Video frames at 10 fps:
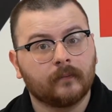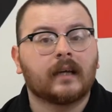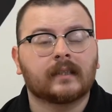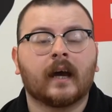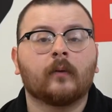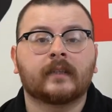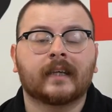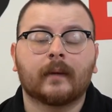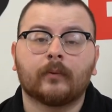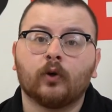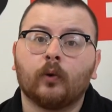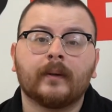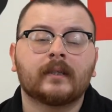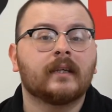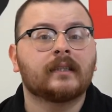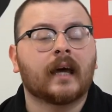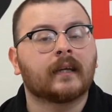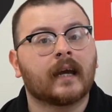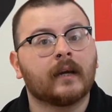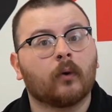as it helps to keep your business and
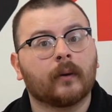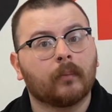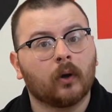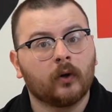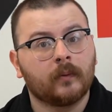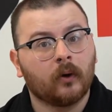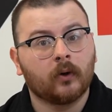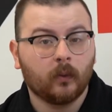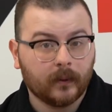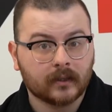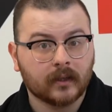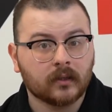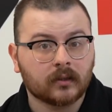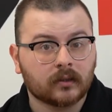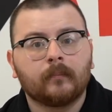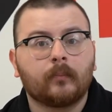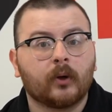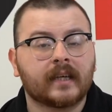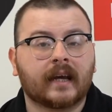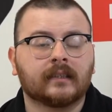anyone employed by your business
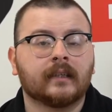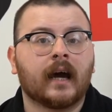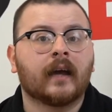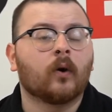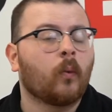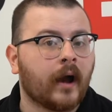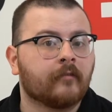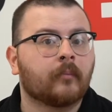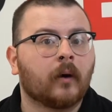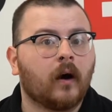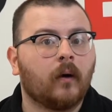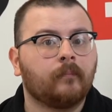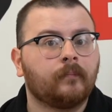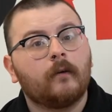protected and away from harm.